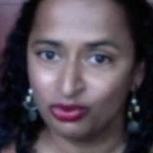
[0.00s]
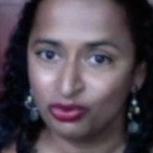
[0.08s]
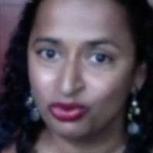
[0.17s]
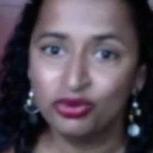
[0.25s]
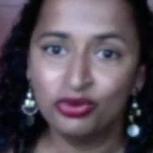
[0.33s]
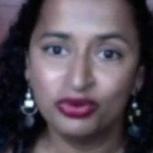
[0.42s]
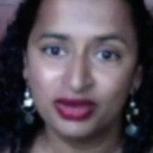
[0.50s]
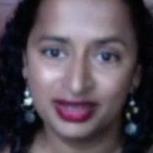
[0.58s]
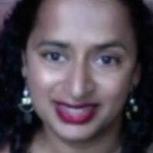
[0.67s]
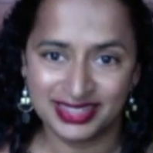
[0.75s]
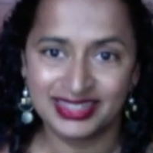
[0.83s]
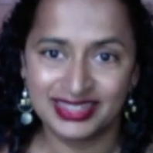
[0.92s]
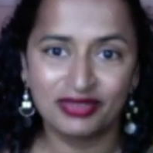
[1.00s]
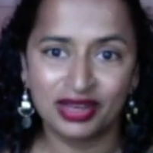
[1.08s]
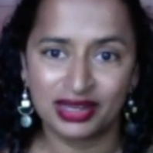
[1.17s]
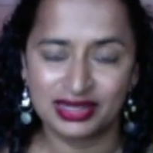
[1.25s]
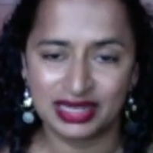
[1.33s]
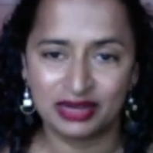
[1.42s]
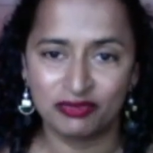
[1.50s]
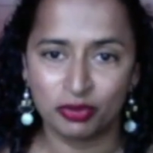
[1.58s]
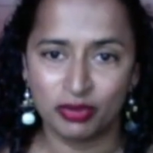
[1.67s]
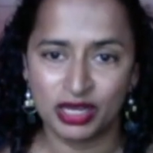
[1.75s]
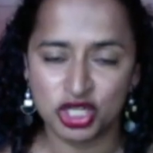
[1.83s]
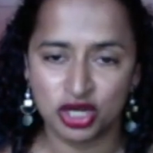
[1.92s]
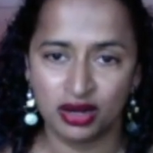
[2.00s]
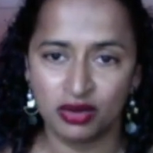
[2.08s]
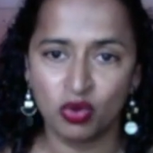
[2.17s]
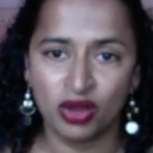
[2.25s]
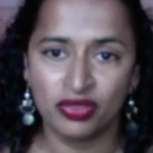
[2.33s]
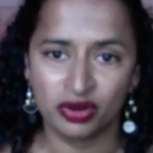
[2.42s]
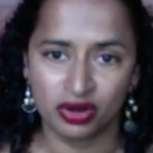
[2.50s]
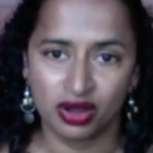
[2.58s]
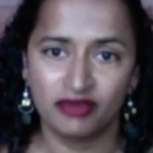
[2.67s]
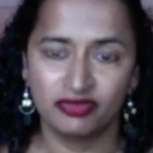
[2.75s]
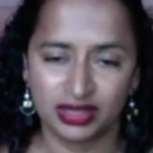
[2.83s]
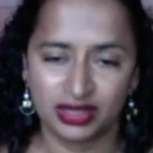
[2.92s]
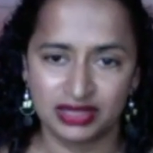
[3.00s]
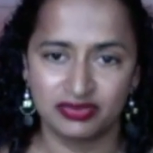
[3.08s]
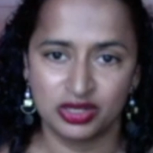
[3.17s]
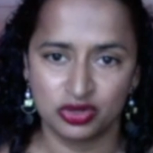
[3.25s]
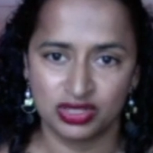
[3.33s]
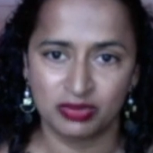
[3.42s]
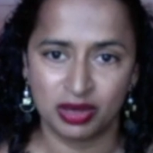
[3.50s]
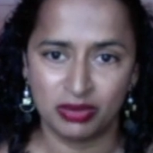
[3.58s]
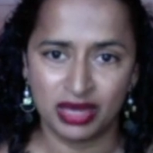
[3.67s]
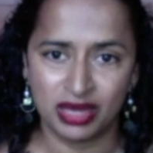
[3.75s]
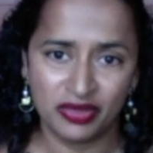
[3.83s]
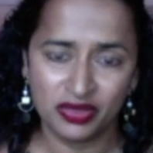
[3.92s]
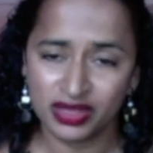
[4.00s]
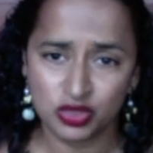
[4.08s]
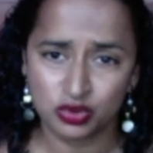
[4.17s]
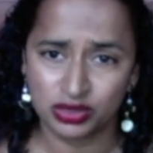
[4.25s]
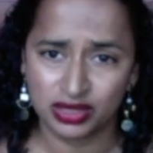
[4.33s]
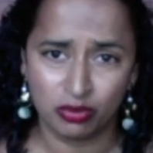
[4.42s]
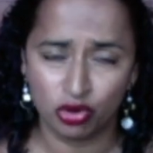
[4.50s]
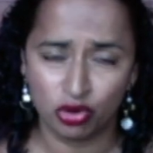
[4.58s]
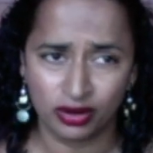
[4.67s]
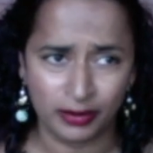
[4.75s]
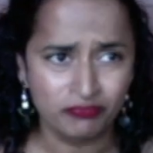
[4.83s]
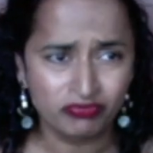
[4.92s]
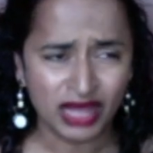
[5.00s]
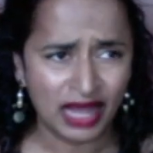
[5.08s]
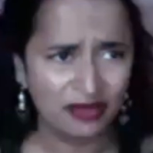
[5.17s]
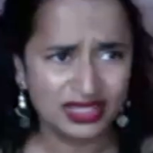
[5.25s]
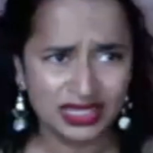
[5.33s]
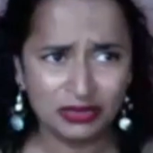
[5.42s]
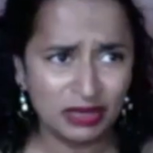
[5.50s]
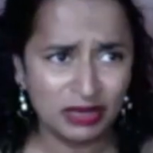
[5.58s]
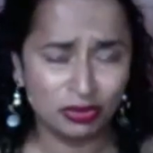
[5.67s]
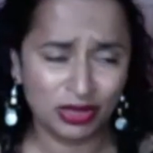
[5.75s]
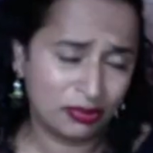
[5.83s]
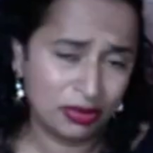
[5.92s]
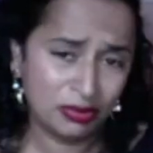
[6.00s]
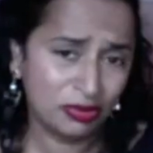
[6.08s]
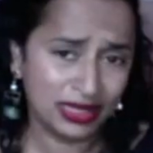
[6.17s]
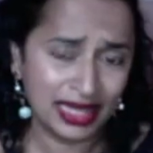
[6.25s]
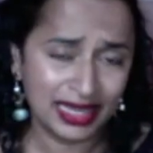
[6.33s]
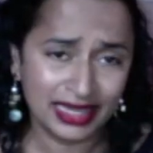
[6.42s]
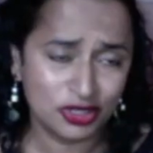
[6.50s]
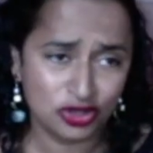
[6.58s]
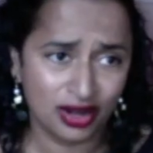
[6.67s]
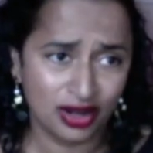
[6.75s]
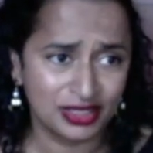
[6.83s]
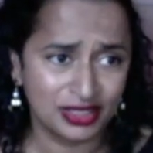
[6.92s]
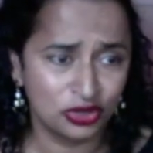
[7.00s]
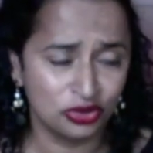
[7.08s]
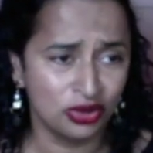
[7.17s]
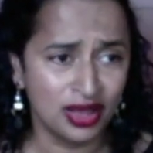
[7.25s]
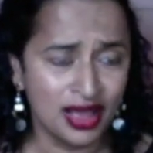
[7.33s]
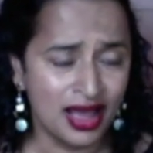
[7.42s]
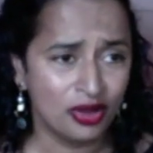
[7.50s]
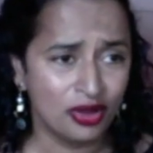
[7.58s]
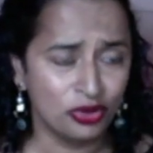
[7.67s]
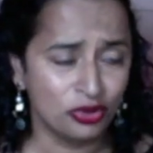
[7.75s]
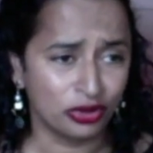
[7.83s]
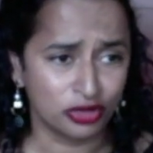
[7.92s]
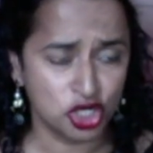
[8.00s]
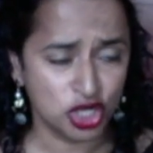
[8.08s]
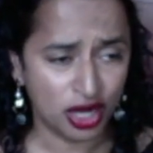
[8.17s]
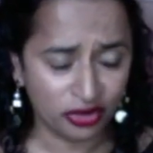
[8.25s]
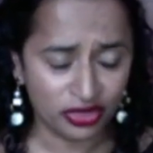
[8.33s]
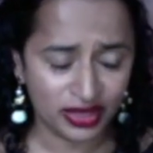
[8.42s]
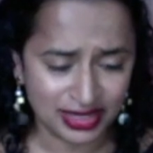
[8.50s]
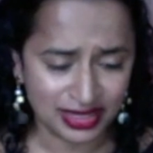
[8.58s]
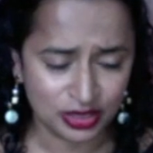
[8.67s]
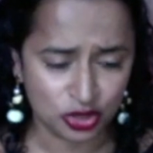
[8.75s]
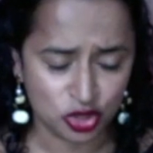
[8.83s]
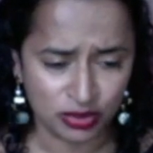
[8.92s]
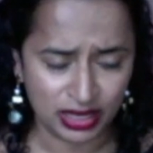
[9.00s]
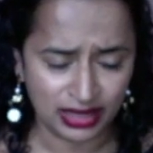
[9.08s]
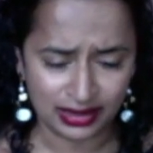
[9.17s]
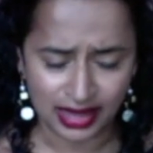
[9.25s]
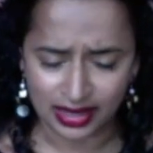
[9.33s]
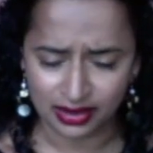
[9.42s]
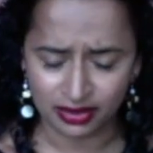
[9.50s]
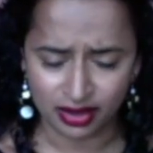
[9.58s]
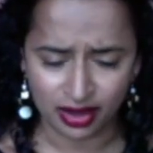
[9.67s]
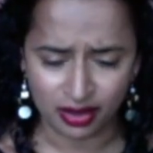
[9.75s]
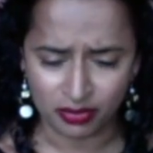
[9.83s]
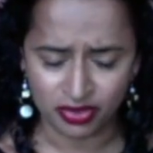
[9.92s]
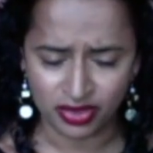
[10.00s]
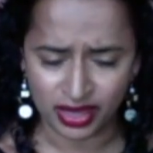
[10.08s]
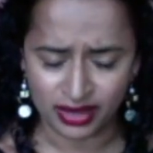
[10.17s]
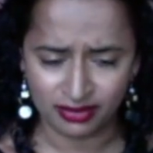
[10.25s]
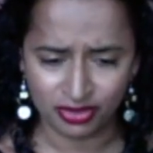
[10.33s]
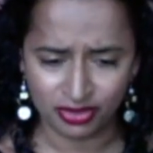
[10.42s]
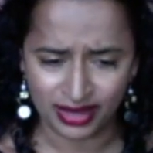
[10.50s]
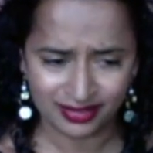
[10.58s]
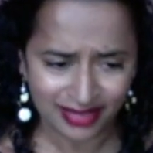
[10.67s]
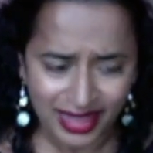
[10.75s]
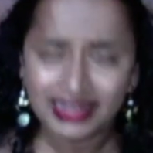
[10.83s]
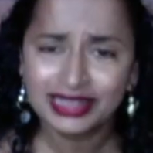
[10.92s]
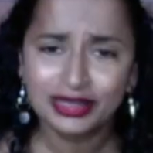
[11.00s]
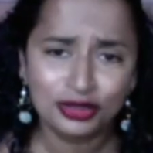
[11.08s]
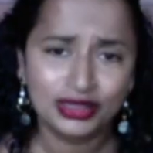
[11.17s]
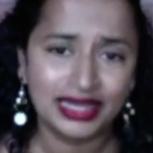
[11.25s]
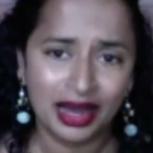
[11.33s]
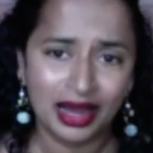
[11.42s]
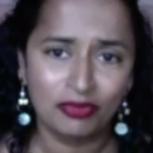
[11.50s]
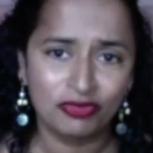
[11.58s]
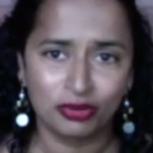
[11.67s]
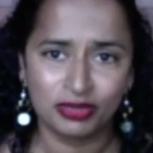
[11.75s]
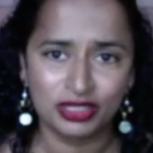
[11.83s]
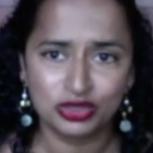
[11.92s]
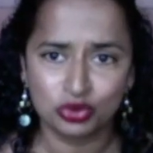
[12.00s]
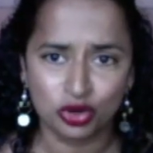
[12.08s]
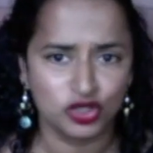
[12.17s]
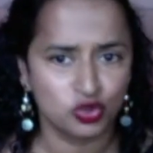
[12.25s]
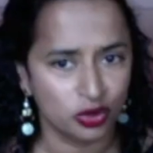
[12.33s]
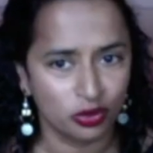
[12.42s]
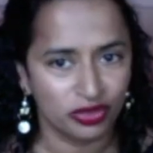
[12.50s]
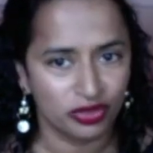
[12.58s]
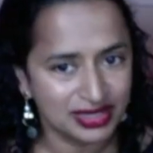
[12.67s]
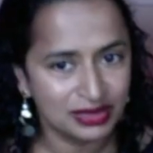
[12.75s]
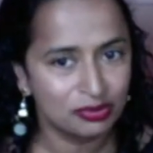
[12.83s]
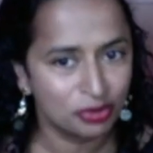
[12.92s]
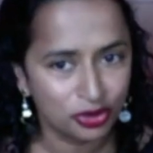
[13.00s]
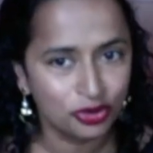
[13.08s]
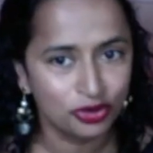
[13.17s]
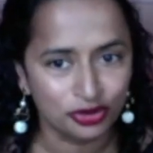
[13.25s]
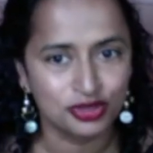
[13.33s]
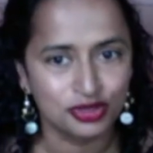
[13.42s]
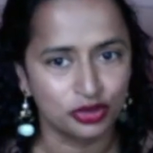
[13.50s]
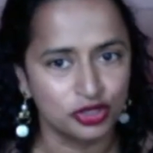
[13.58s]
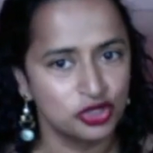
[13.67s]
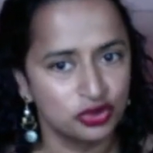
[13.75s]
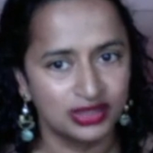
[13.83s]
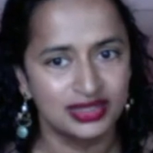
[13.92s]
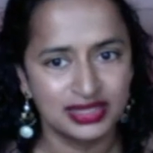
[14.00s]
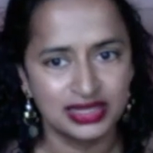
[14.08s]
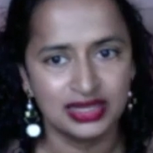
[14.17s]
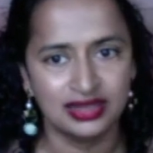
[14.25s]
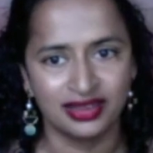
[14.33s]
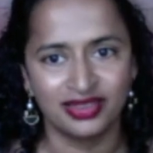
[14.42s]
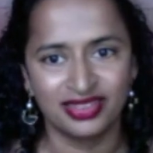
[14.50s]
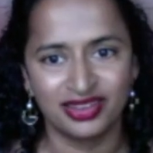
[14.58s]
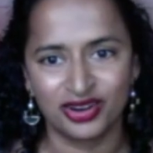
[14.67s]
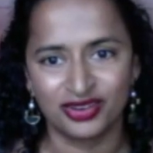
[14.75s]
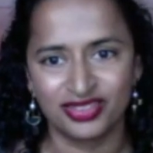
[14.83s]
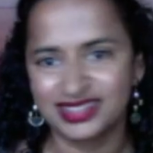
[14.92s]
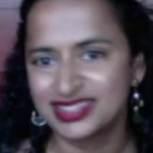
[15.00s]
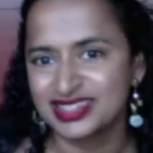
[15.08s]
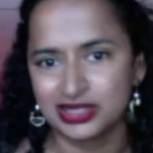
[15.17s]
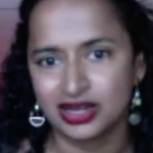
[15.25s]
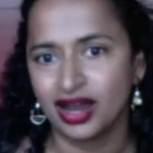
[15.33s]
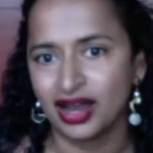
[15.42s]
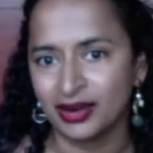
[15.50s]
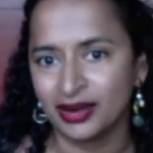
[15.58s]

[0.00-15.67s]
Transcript: who is giving us that information and what their conflicts of interest might be i think that's really important i've seen people like people i like and trust who who will share things on social media like um, that that that clearly come from a source where with a simple google search you can see that there this is not